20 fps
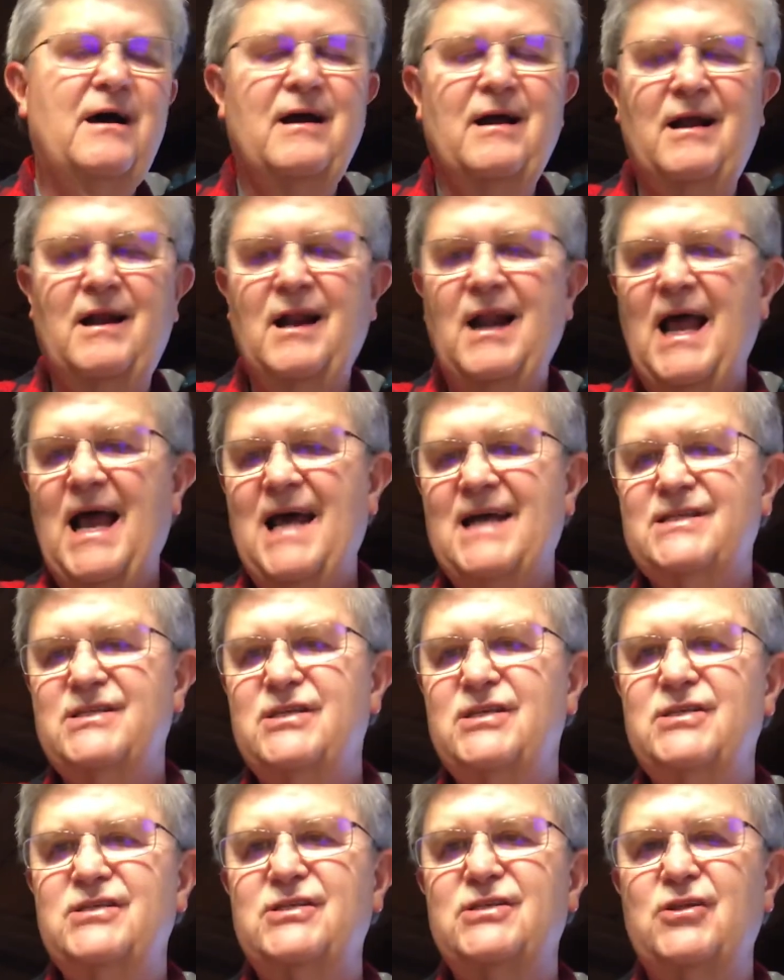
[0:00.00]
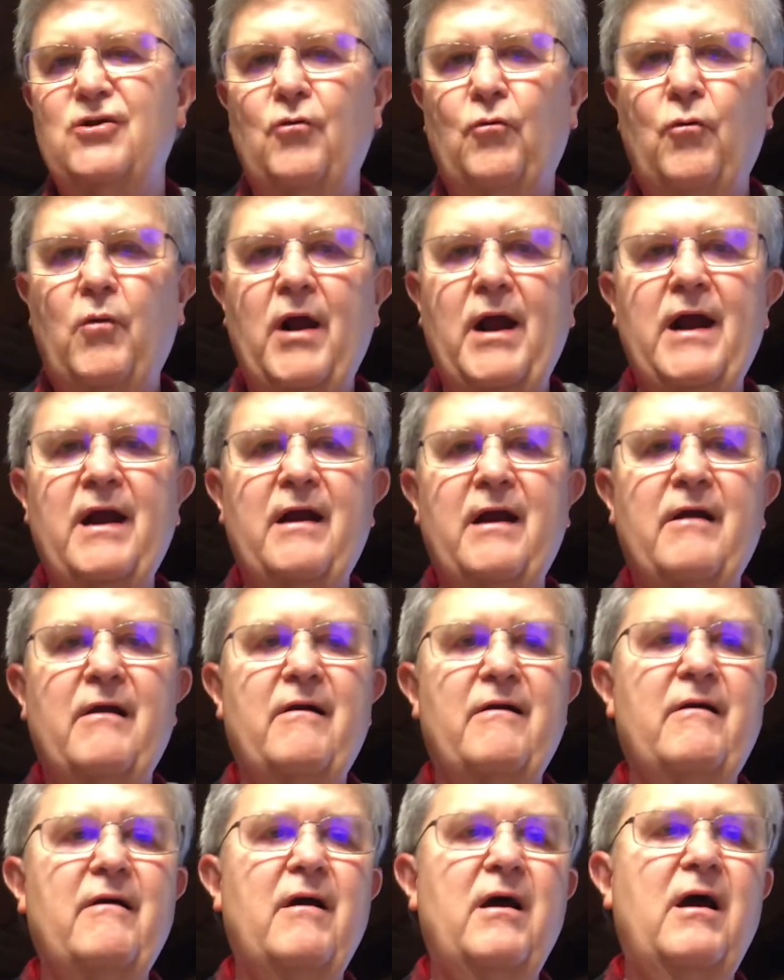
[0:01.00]
glasses to
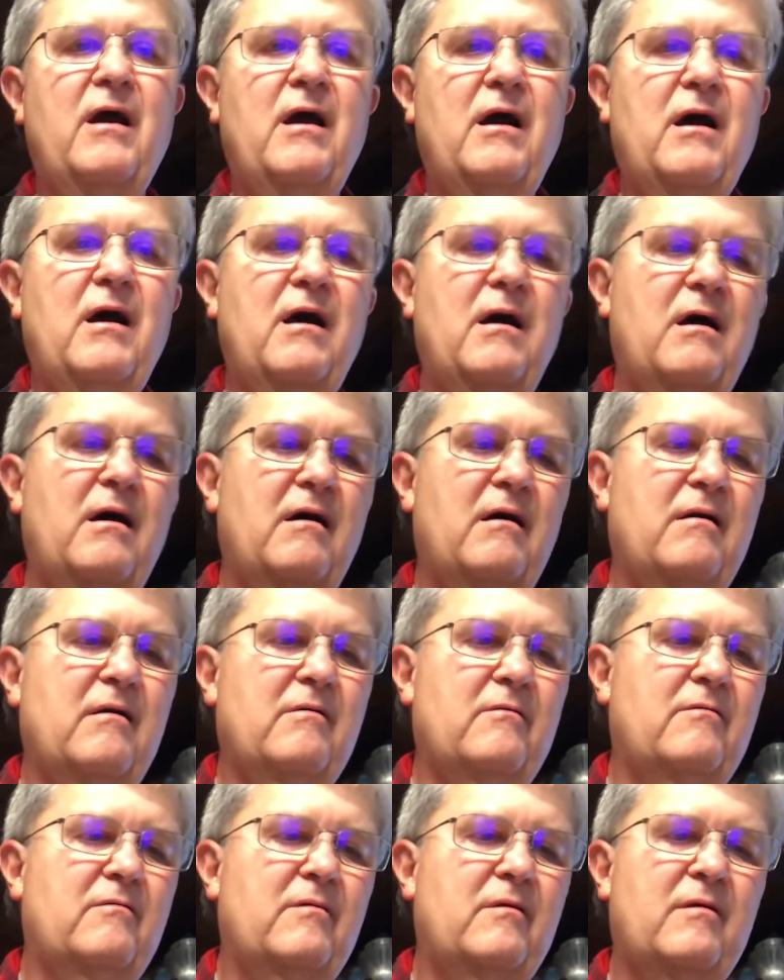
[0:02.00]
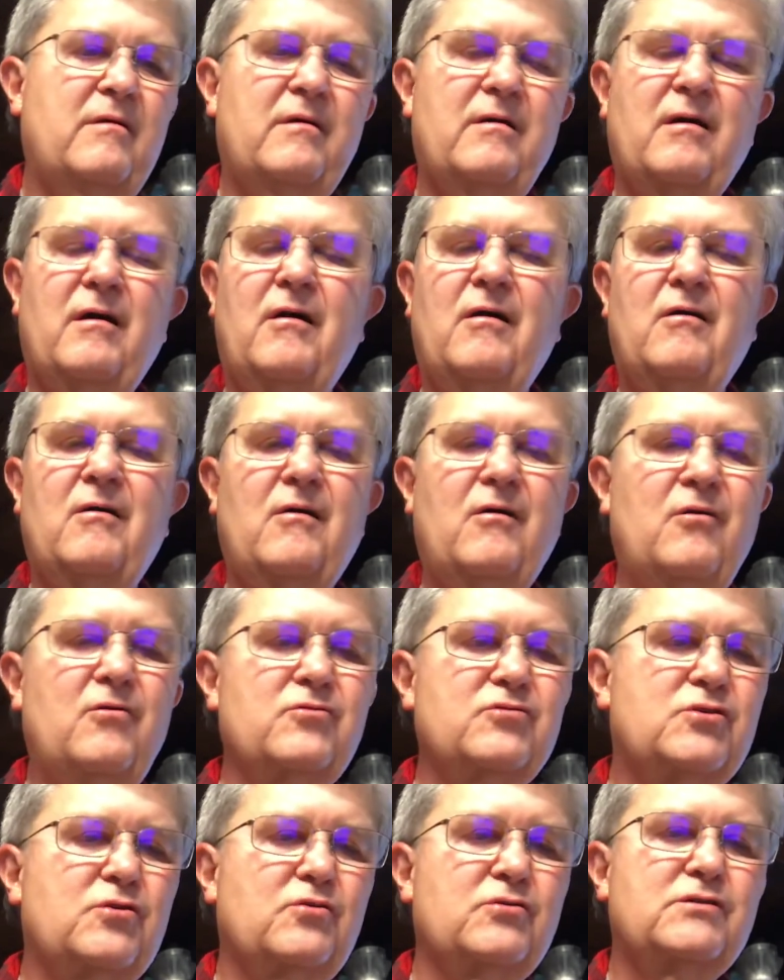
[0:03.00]
wear, all
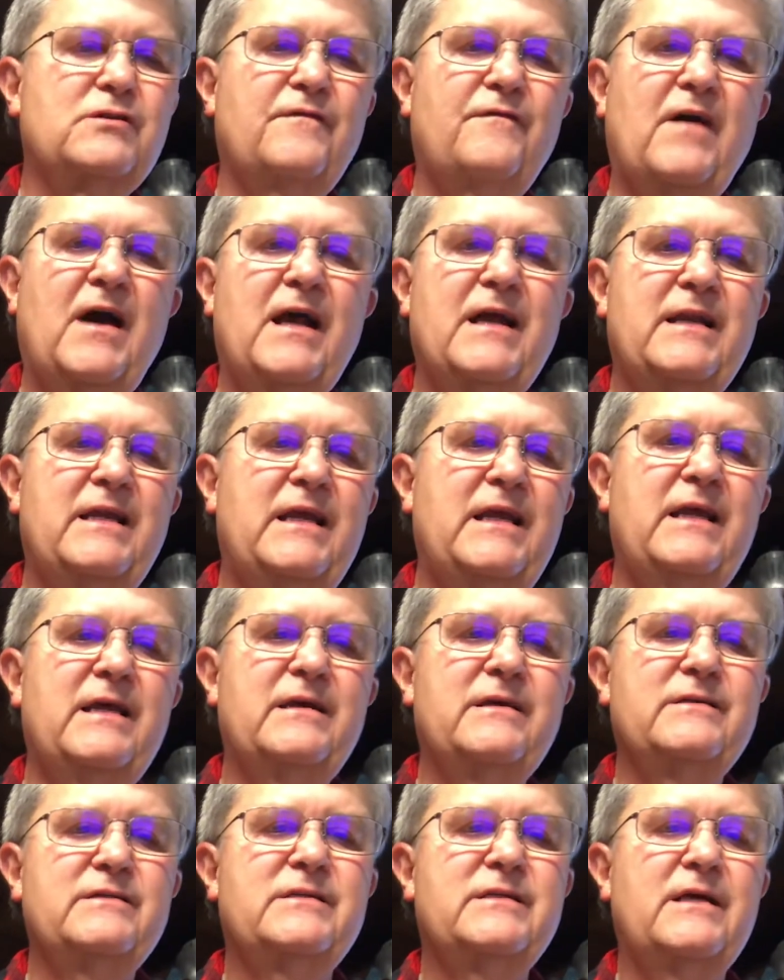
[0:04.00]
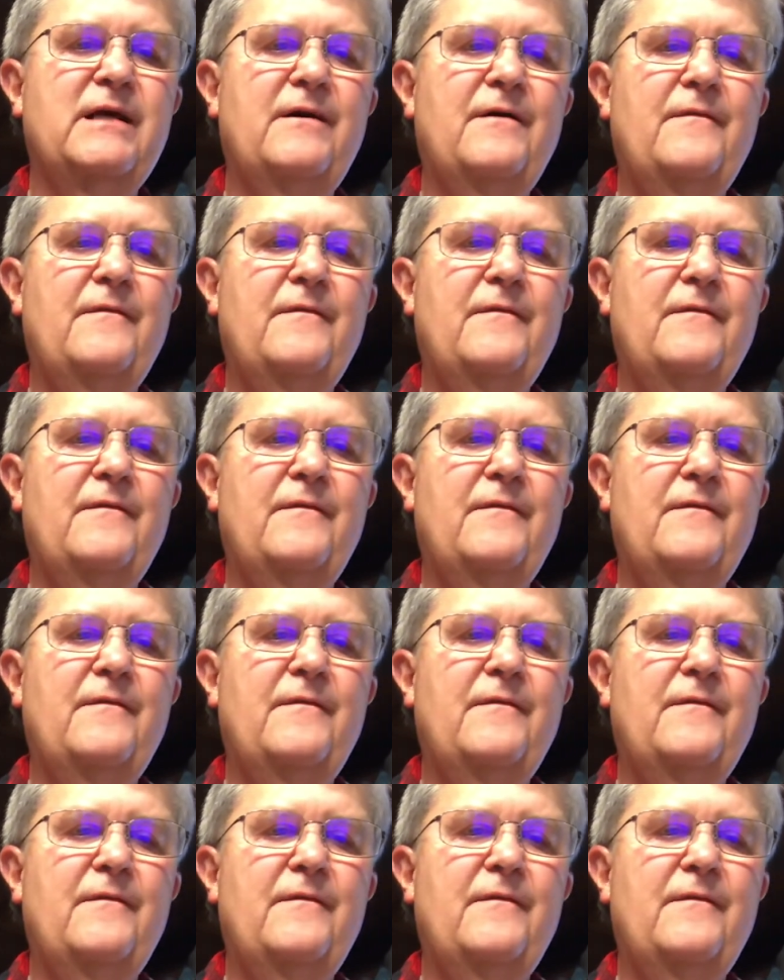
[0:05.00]
sorts of ideas.